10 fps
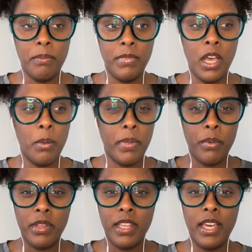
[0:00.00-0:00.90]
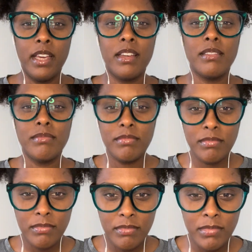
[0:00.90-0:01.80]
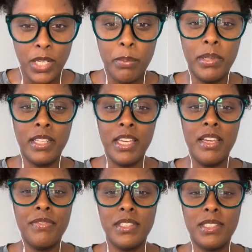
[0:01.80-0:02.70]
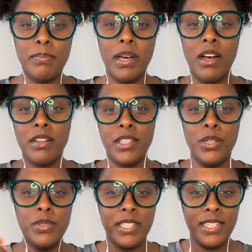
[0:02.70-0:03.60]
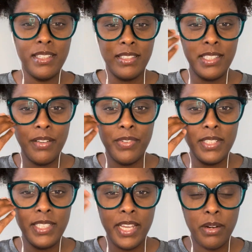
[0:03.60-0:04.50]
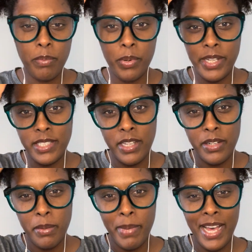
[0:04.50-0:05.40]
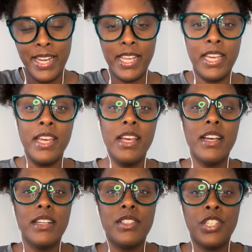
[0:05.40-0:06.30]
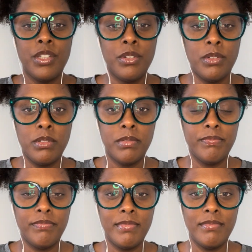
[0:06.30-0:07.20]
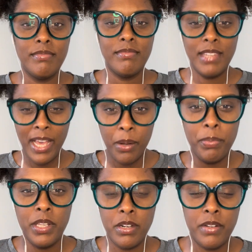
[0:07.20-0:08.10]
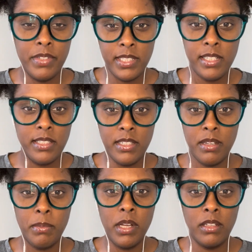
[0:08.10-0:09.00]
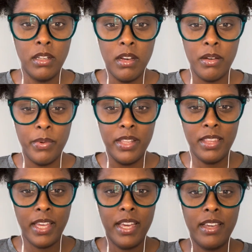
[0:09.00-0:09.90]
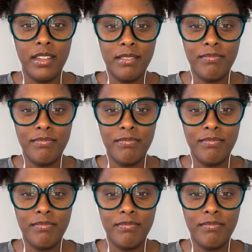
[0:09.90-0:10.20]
helping with like your beliefs, but using different center points on your body to help the nervous system along with like